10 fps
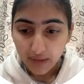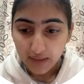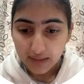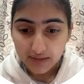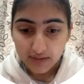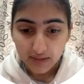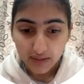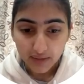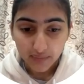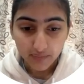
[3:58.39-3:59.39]
let's
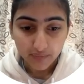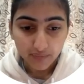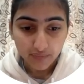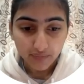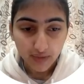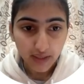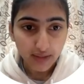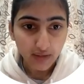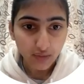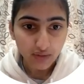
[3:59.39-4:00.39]
say,
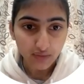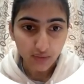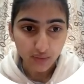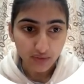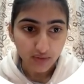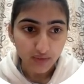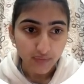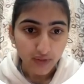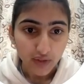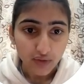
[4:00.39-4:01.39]
8,000 views.
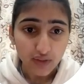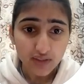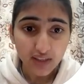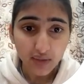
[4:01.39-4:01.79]
So it's